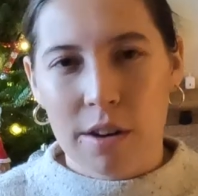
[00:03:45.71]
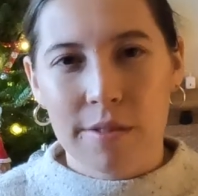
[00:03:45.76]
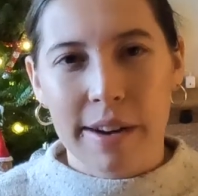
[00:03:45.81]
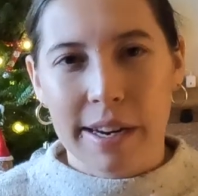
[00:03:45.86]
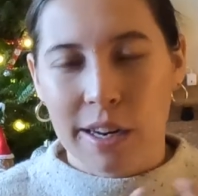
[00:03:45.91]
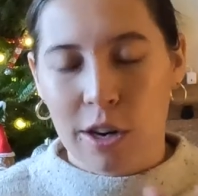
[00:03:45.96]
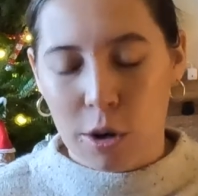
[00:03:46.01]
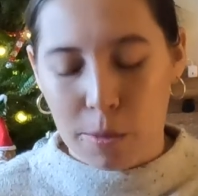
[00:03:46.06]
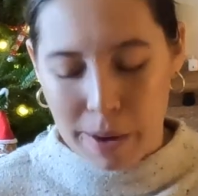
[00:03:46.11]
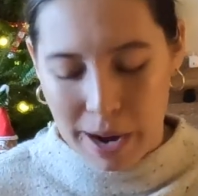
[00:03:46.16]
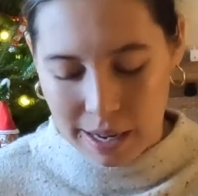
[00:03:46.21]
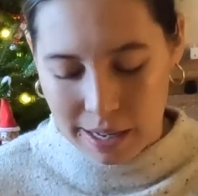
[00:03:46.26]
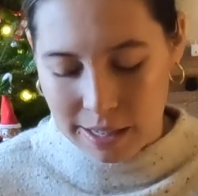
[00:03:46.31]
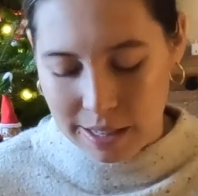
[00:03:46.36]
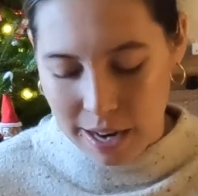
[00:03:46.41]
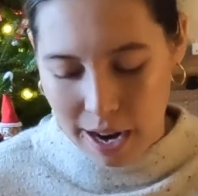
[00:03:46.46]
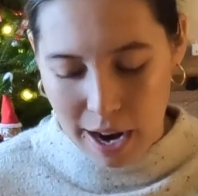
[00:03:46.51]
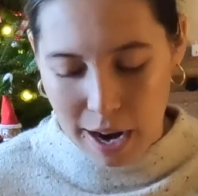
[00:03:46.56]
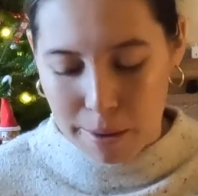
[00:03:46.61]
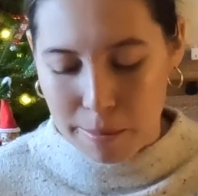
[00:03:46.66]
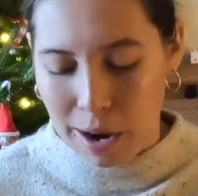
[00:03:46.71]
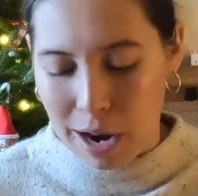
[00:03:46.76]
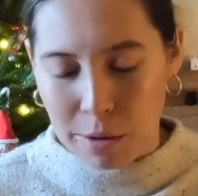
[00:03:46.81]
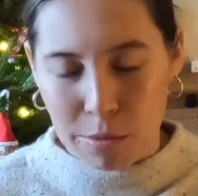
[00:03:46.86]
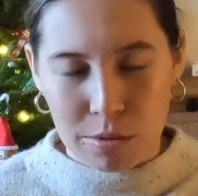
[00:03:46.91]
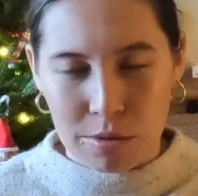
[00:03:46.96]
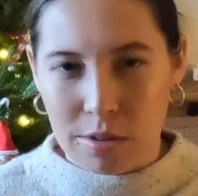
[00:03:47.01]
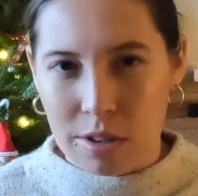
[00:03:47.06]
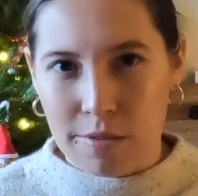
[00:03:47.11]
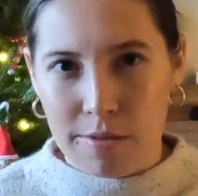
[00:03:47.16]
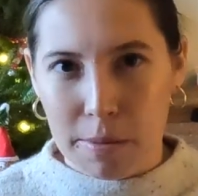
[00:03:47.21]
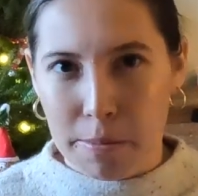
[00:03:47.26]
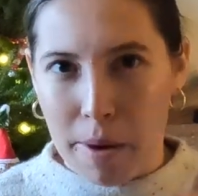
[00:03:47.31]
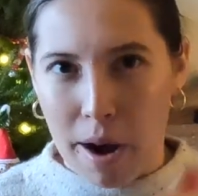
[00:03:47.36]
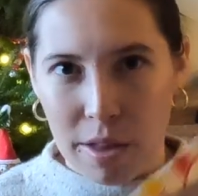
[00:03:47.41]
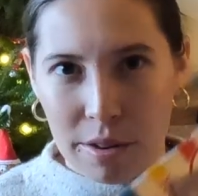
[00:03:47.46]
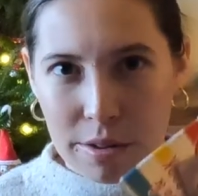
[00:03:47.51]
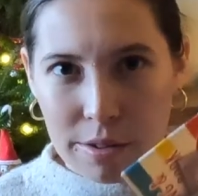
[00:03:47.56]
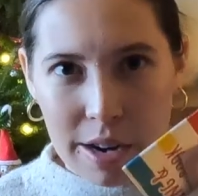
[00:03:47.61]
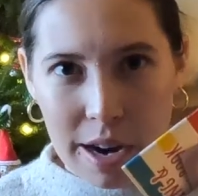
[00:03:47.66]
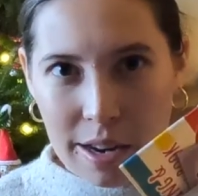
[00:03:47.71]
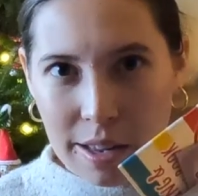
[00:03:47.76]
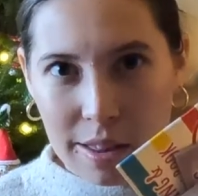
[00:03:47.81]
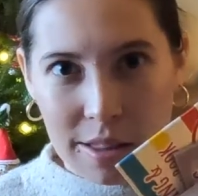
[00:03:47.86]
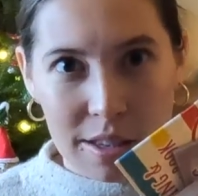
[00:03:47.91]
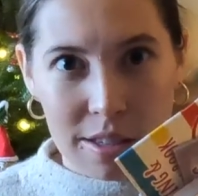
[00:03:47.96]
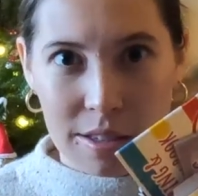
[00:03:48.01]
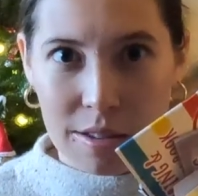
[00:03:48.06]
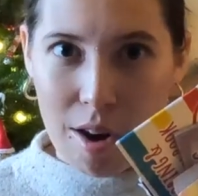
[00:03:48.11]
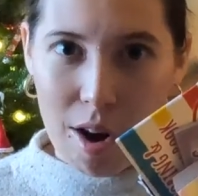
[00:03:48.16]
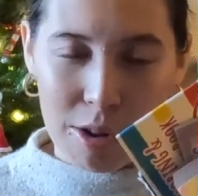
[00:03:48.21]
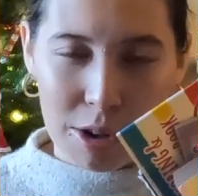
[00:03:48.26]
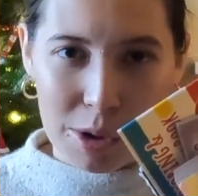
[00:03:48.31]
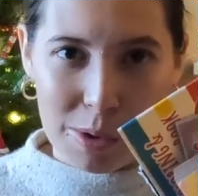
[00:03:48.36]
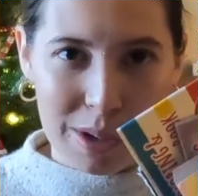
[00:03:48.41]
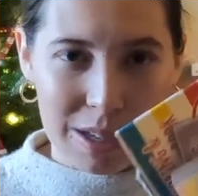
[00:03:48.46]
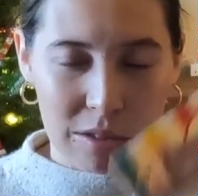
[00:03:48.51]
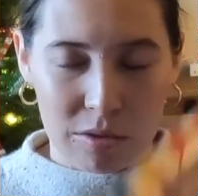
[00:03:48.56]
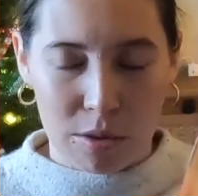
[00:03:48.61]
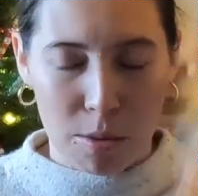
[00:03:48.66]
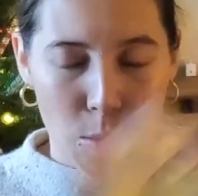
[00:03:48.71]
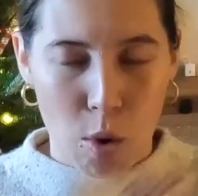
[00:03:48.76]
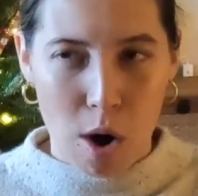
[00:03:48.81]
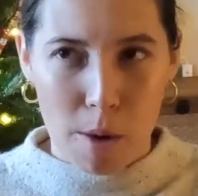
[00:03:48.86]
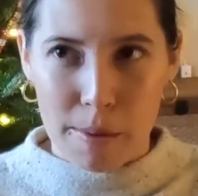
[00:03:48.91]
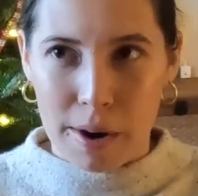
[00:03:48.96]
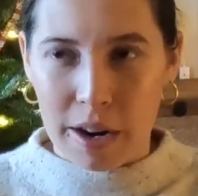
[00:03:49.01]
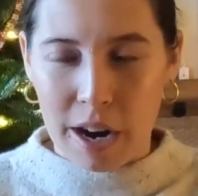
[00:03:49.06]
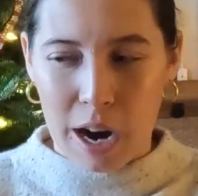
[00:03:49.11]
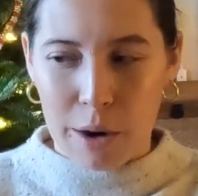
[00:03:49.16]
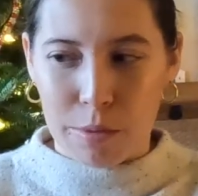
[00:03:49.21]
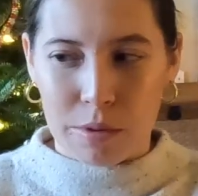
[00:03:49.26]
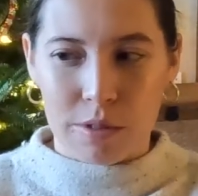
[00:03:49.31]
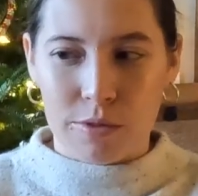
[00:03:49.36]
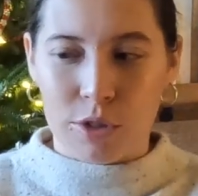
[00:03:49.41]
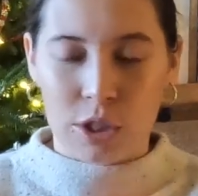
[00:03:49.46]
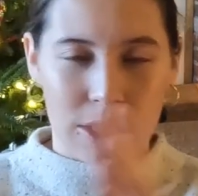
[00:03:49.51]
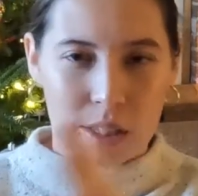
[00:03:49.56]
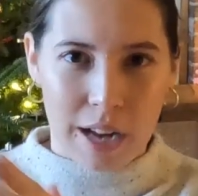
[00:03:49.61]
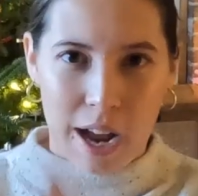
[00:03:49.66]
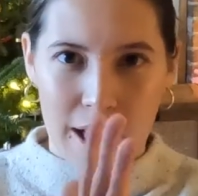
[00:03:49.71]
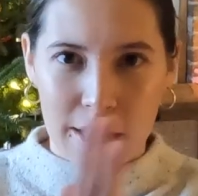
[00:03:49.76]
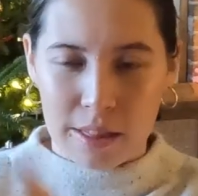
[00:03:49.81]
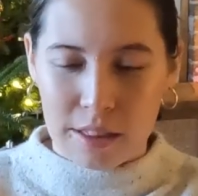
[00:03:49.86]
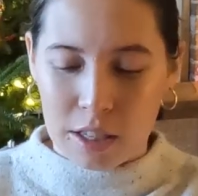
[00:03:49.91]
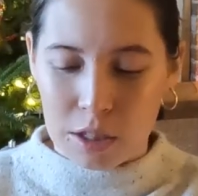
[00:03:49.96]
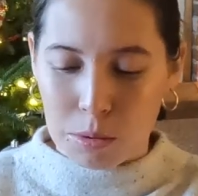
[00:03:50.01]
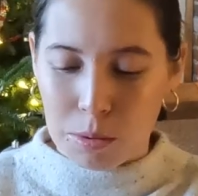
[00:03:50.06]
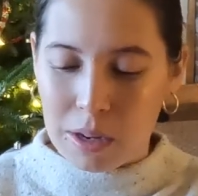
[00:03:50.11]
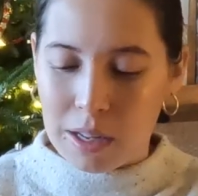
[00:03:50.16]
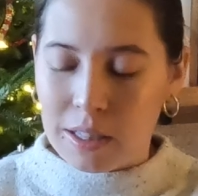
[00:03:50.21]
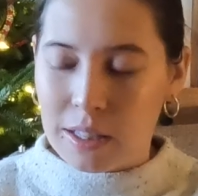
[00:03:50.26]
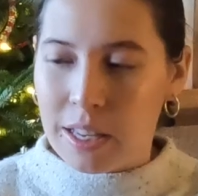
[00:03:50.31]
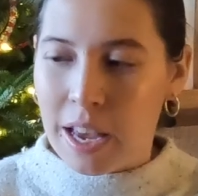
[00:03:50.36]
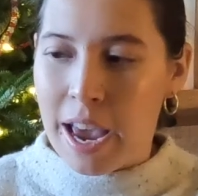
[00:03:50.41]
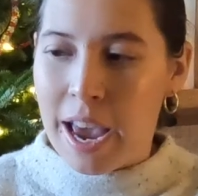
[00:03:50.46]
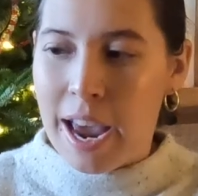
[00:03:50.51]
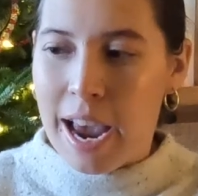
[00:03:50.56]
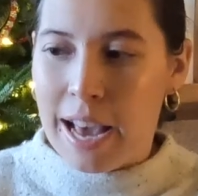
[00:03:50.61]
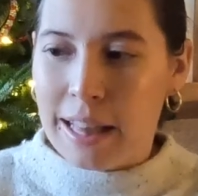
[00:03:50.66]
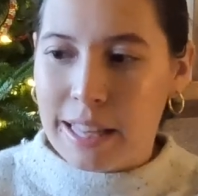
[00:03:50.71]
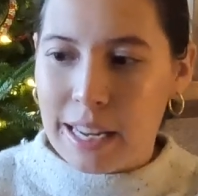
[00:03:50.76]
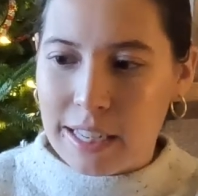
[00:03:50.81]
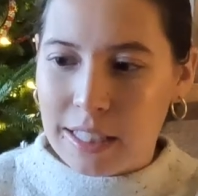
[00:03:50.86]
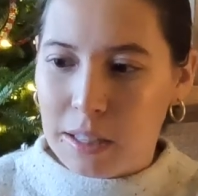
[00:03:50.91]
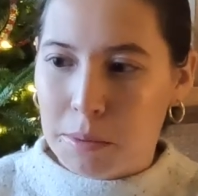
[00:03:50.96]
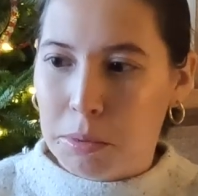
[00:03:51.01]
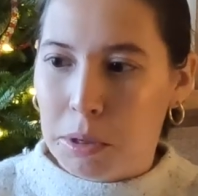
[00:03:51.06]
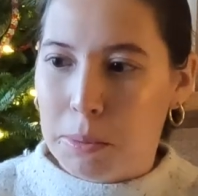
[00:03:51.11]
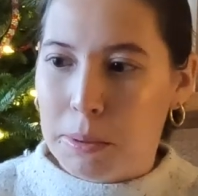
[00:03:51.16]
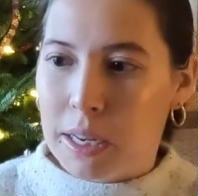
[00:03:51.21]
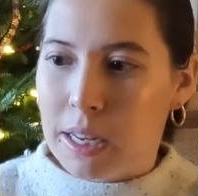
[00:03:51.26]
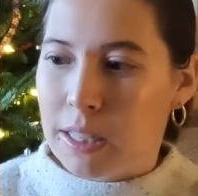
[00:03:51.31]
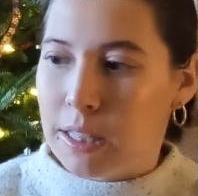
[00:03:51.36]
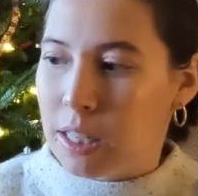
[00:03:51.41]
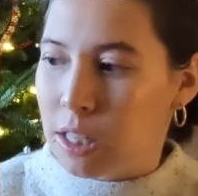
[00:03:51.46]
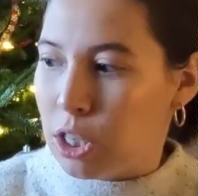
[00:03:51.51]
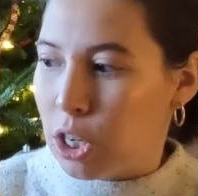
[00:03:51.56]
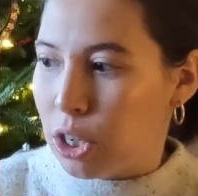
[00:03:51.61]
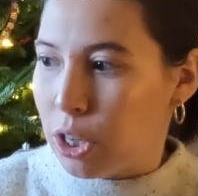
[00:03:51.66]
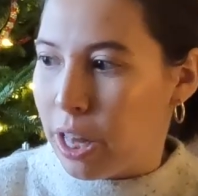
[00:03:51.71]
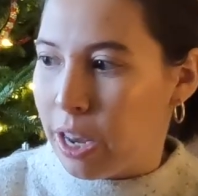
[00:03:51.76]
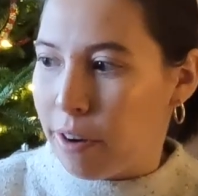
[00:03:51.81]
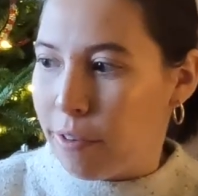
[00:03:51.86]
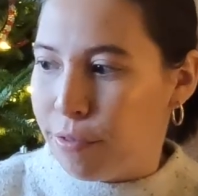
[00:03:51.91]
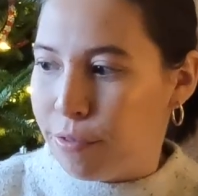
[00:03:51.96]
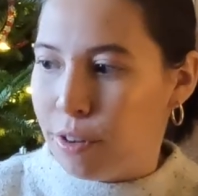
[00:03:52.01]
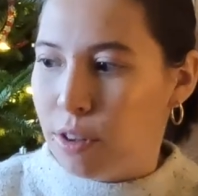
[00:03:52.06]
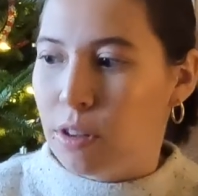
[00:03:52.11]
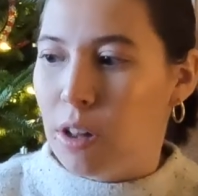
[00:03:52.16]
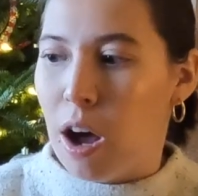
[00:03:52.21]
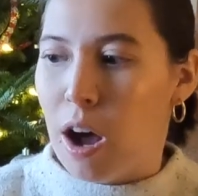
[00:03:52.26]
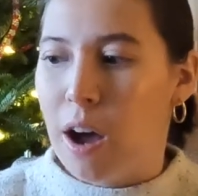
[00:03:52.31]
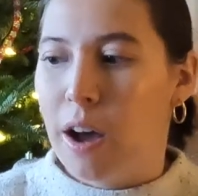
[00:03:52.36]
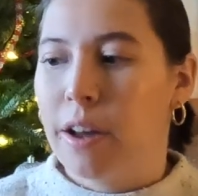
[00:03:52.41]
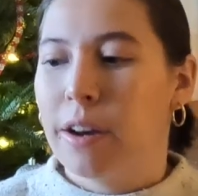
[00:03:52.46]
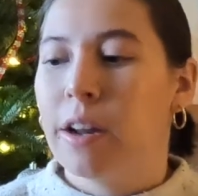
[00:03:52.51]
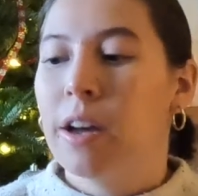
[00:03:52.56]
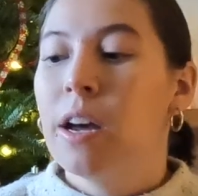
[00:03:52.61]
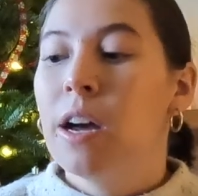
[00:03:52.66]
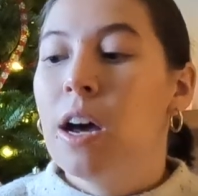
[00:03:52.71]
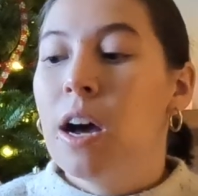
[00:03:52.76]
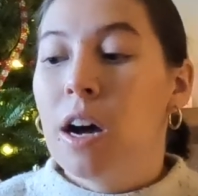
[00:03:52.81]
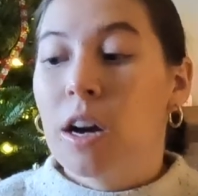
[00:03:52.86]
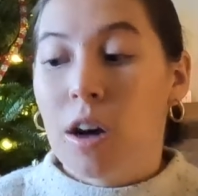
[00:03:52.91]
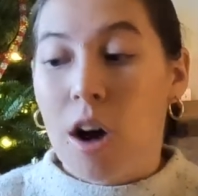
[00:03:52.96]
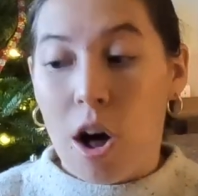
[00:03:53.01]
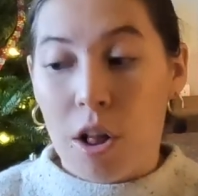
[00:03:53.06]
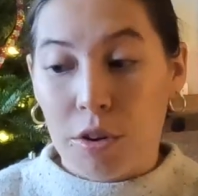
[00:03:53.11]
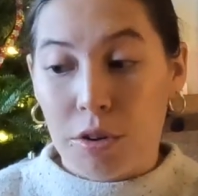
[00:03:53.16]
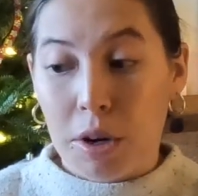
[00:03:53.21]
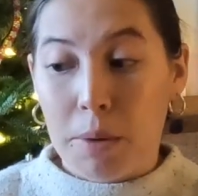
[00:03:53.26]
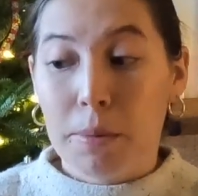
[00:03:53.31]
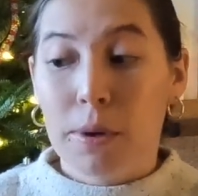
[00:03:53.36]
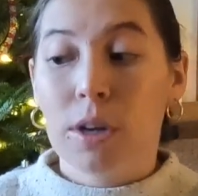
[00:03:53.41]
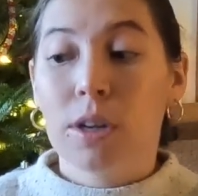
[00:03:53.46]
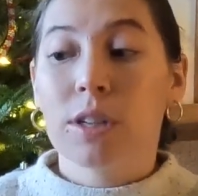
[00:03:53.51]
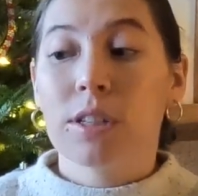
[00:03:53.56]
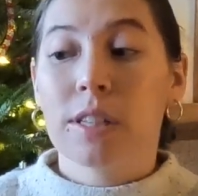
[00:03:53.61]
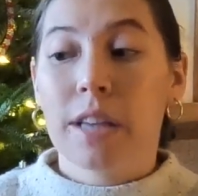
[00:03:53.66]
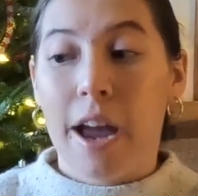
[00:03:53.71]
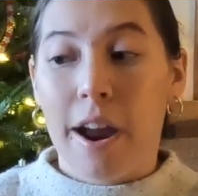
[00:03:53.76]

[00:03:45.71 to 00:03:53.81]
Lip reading: If I could go back in time, I wouldn't even bother getting these dollar ones from Walmart. I would have just gotten these ones, and that is simply because these are like full-on coloring books.